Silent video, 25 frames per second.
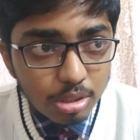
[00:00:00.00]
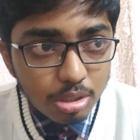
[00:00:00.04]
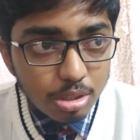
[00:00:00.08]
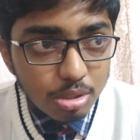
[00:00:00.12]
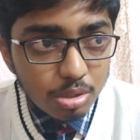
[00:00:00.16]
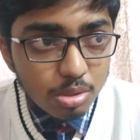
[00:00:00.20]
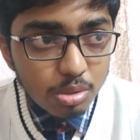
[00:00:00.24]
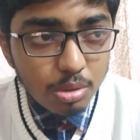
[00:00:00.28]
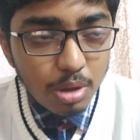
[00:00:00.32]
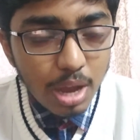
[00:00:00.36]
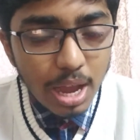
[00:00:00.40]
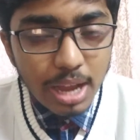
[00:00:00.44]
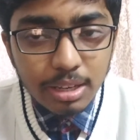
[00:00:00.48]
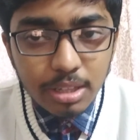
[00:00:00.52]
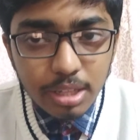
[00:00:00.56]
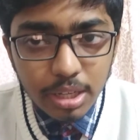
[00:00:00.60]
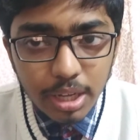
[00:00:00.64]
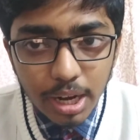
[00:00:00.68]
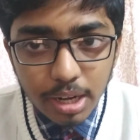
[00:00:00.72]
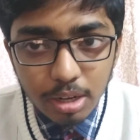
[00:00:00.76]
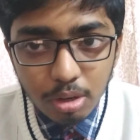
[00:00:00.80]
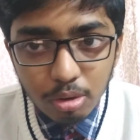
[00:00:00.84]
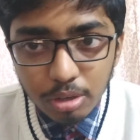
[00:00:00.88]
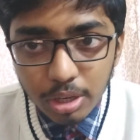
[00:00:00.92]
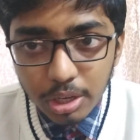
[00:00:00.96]
So I think
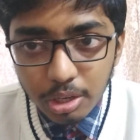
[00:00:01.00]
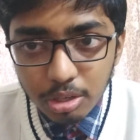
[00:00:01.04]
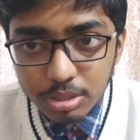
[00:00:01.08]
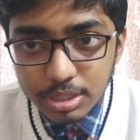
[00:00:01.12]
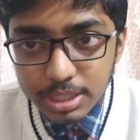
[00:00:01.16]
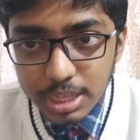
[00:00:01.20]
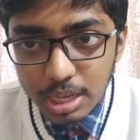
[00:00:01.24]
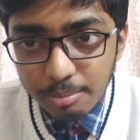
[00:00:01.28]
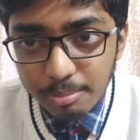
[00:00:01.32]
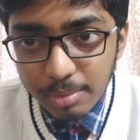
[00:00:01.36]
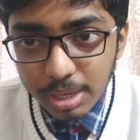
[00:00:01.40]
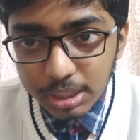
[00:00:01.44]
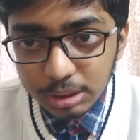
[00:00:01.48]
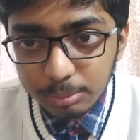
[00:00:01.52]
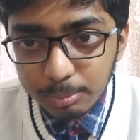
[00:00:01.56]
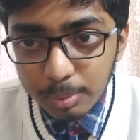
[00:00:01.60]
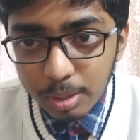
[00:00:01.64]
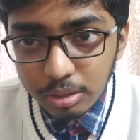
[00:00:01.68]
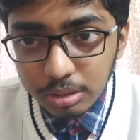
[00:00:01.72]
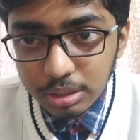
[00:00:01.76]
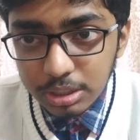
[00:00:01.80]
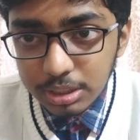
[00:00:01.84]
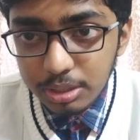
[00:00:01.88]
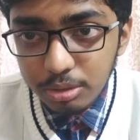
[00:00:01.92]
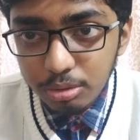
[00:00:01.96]
I don't need to say much
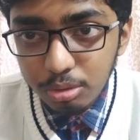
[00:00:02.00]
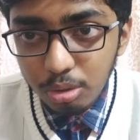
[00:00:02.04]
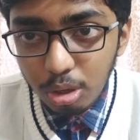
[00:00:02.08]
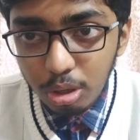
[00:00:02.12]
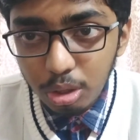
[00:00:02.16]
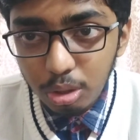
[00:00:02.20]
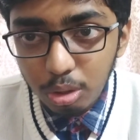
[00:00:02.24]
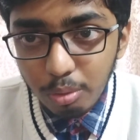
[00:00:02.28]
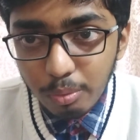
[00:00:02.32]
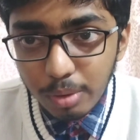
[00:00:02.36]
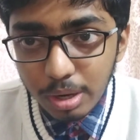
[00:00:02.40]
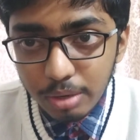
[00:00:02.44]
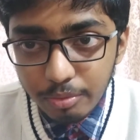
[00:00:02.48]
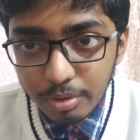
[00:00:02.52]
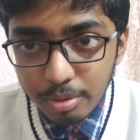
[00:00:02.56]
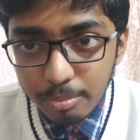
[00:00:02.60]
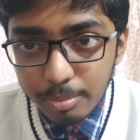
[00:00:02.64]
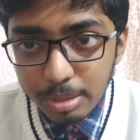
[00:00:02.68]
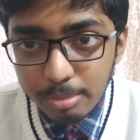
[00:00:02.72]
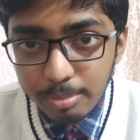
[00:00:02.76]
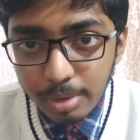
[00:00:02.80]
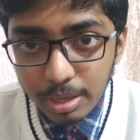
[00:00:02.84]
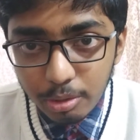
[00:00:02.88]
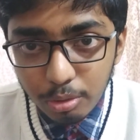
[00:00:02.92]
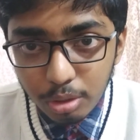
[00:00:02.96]
about this. You all know what we
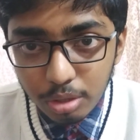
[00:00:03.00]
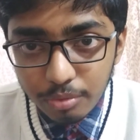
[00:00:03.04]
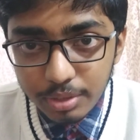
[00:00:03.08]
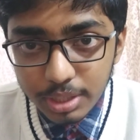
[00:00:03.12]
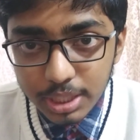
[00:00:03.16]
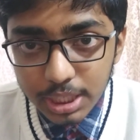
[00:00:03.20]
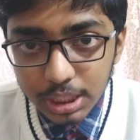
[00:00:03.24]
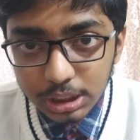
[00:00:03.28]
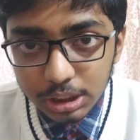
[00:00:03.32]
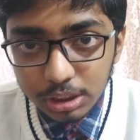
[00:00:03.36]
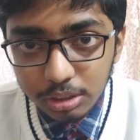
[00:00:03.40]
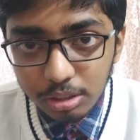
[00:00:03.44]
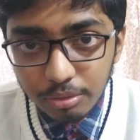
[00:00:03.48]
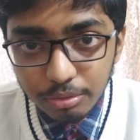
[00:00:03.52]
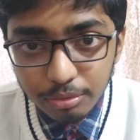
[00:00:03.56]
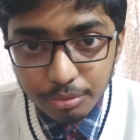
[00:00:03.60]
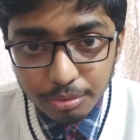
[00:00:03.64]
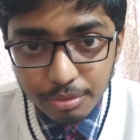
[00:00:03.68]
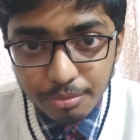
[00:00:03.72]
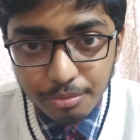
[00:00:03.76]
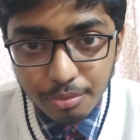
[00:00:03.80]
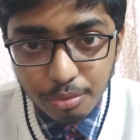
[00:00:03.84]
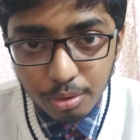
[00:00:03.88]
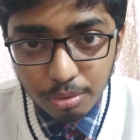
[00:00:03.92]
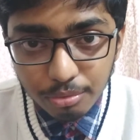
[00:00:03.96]
mean by unification of
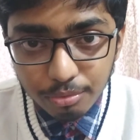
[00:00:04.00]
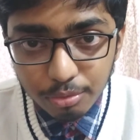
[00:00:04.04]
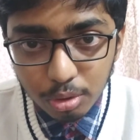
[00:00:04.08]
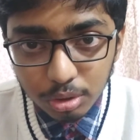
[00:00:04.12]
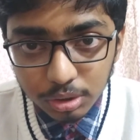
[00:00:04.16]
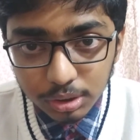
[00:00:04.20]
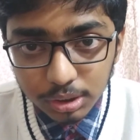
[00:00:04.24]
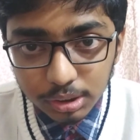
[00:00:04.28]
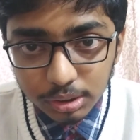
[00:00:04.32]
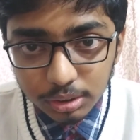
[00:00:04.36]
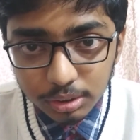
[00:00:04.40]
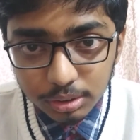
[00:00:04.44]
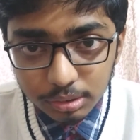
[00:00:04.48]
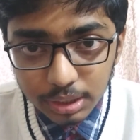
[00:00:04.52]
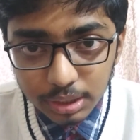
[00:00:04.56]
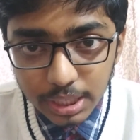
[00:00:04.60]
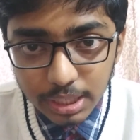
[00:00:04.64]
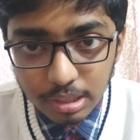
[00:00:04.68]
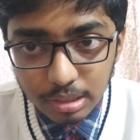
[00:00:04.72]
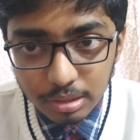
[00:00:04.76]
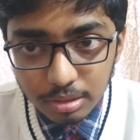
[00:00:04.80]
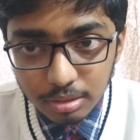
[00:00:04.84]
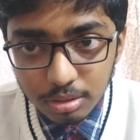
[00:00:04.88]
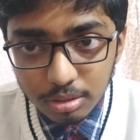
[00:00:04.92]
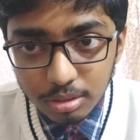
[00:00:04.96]
the 4 forces.
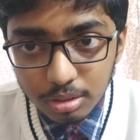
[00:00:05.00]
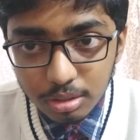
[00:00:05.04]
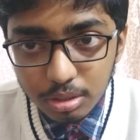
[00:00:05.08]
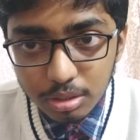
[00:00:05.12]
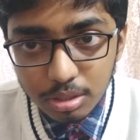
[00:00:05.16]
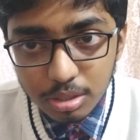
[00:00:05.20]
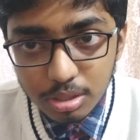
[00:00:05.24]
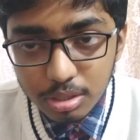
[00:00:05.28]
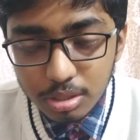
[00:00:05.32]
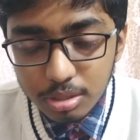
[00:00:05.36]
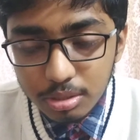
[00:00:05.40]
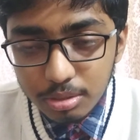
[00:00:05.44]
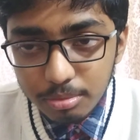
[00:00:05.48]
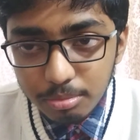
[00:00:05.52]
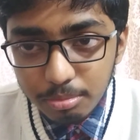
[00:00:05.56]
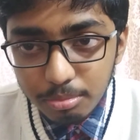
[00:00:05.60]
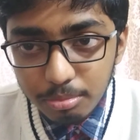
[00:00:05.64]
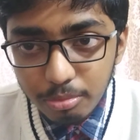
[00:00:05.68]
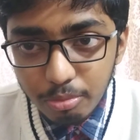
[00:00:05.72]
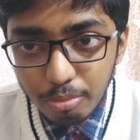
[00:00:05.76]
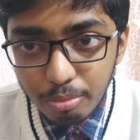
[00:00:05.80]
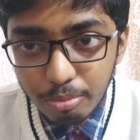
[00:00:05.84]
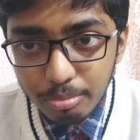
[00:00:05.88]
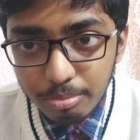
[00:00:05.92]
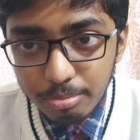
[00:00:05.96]
Like
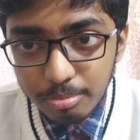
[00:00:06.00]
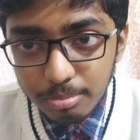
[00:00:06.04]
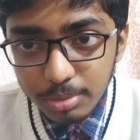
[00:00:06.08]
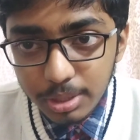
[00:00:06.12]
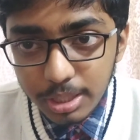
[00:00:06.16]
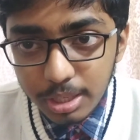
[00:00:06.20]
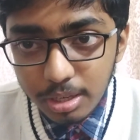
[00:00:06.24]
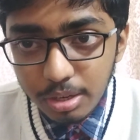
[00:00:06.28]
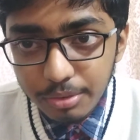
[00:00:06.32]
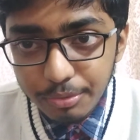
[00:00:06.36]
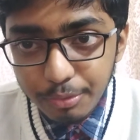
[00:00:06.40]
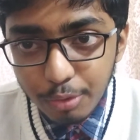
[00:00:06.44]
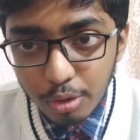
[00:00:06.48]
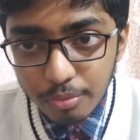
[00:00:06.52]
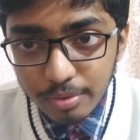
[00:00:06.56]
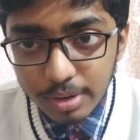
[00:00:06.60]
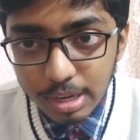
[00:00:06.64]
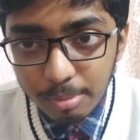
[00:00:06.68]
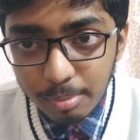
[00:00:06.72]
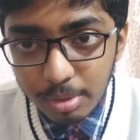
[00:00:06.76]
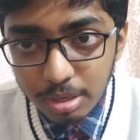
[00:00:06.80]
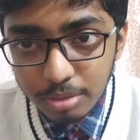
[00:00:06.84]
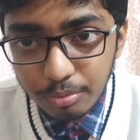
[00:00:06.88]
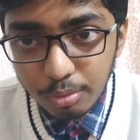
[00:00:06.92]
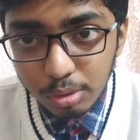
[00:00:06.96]
there are 4
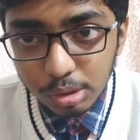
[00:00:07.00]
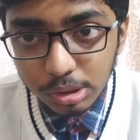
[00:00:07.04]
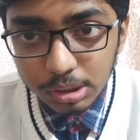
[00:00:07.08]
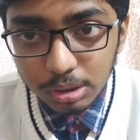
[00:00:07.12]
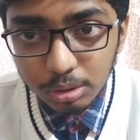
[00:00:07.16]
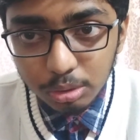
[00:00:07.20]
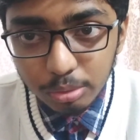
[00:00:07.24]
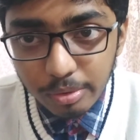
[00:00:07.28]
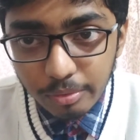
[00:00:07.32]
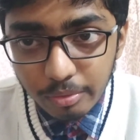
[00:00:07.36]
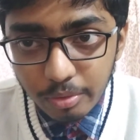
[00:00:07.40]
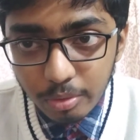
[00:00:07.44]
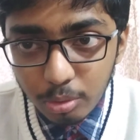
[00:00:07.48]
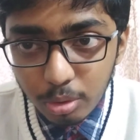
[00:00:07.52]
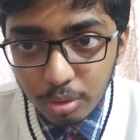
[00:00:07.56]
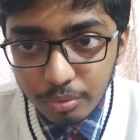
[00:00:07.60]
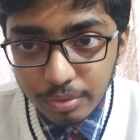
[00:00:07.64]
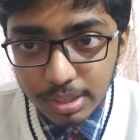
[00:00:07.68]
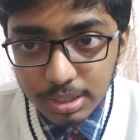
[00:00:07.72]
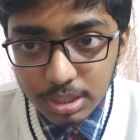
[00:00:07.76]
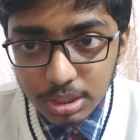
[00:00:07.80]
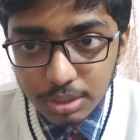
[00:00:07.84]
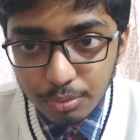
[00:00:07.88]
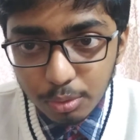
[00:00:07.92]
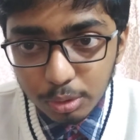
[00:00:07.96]
fundamental forces, so we have to
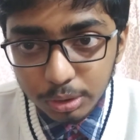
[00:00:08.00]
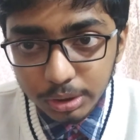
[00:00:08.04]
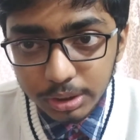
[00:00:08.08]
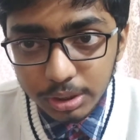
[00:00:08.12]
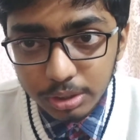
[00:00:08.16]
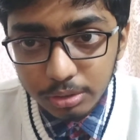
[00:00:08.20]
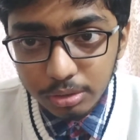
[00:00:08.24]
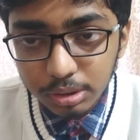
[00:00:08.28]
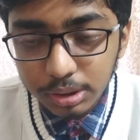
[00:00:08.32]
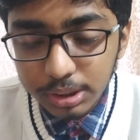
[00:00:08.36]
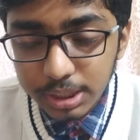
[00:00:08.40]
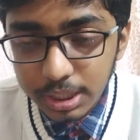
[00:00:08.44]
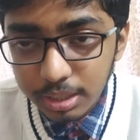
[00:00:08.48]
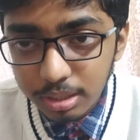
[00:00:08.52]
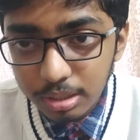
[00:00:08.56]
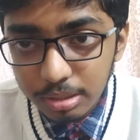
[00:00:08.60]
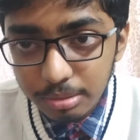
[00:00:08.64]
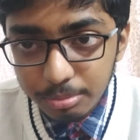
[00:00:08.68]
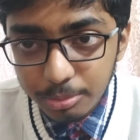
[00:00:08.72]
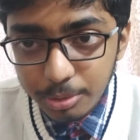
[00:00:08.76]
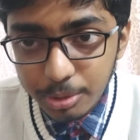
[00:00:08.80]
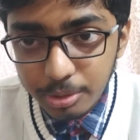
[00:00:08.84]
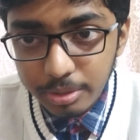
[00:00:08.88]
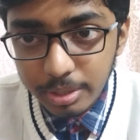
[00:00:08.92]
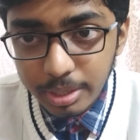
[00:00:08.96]
unify these forces into a single
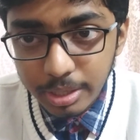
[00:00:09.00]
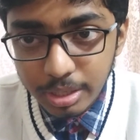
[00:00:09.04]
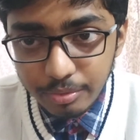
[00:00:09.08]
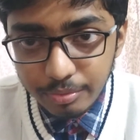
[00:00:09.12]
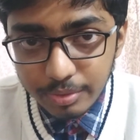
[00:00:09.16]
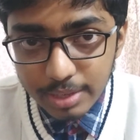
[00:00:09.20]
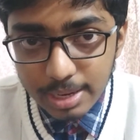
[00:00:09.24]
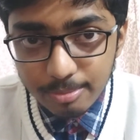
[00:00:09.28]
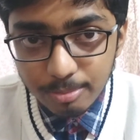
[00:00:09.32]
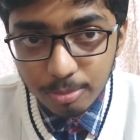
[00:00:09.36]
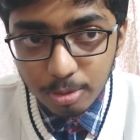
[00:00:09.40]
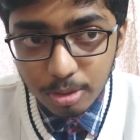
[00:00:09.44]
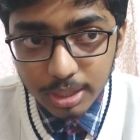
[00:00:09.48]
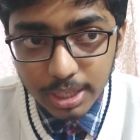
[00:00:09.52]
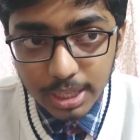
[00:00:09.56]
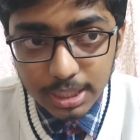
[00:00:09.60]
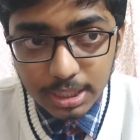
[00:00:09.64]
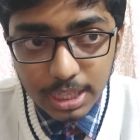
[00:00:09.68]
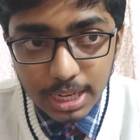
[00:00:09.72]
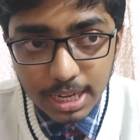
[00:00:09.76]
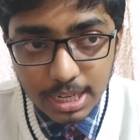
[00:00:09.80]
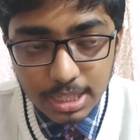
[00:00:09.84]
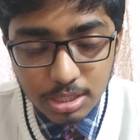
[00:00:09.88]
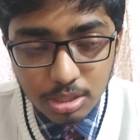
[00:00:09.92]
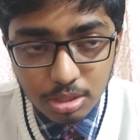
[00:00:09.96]
theoretical framework,
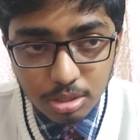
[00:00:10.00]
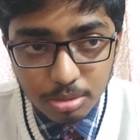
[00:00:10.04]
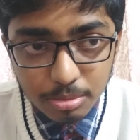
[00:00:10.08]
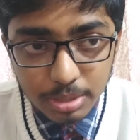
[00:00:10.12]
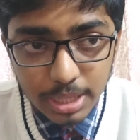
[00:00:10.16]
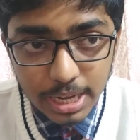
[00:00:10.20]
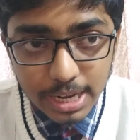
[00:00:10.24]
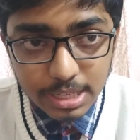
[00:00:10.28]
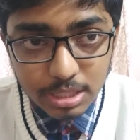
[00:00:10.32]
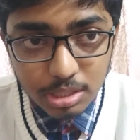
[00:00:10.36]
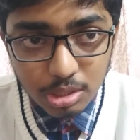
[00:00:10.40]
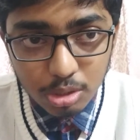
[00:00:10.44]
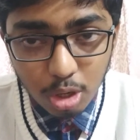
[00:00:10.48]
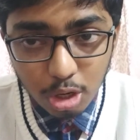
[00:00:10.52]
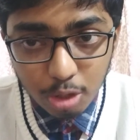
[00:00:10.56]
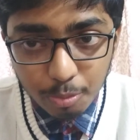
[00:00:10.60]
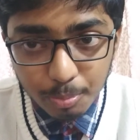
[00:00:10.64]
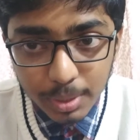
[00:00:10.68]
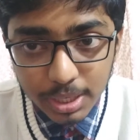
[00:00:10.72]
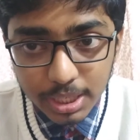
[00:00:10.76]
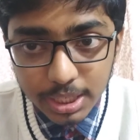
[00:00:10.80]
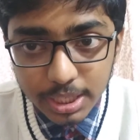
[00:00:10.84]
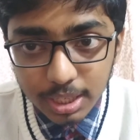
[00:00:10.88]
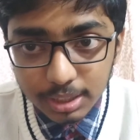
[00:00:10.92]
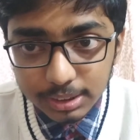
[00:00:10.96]
and that has not
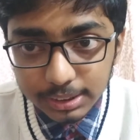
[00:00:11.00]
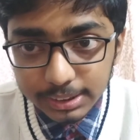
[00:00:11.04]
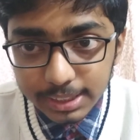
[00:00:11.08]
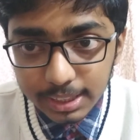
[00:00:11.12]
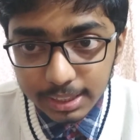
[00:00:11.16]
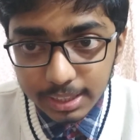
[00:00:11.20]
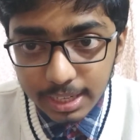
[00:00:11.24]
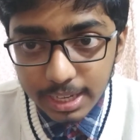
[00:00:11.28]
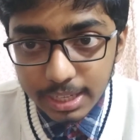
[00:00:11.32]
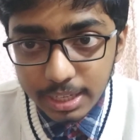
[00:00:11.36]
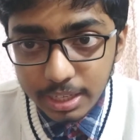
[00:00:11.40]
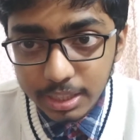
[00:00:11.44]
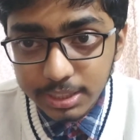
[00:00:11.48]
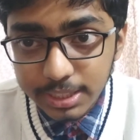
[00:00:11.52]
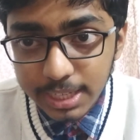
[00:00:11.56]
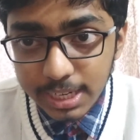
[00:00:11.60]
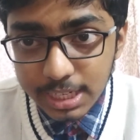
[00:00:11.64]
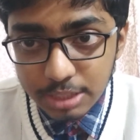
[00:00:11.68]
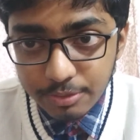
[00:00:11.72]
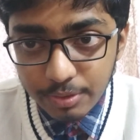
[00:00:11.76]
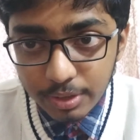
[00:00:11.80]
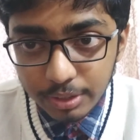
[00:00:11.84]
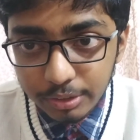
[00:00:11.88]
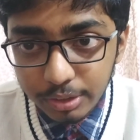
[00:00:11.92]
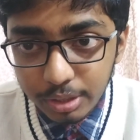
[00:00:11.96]
been done in a
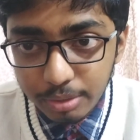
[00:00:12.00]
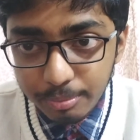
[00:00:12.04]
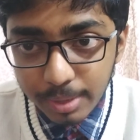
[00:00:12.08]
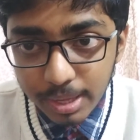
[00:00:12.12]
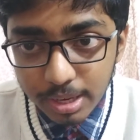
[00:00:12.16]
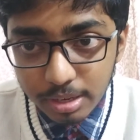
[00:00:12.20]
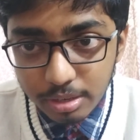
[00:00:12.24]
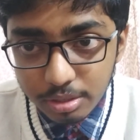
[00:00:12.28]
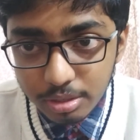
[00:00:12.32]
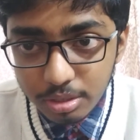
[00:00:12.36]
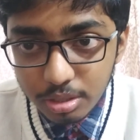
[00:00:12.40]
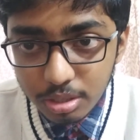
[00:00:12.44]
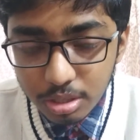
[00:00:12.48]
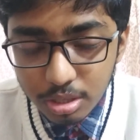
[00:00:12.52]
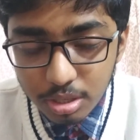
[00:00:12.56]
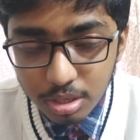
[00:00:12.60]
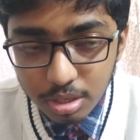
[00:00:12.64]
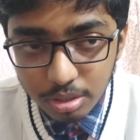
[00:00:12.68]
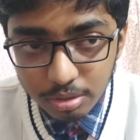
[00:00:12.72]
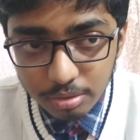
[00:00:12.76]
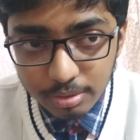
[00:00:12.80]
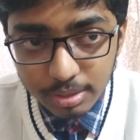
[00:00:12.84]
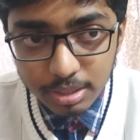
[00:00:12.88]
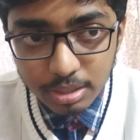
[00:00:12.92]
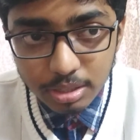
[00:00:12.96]
satisfactory manner,
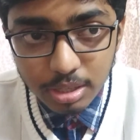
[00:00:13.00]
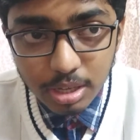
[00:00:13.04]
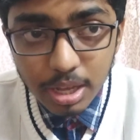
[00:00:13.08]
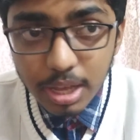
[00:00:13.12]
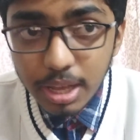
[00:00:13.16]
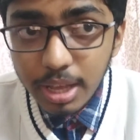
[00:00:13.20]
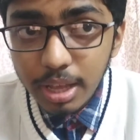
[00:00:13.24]
right?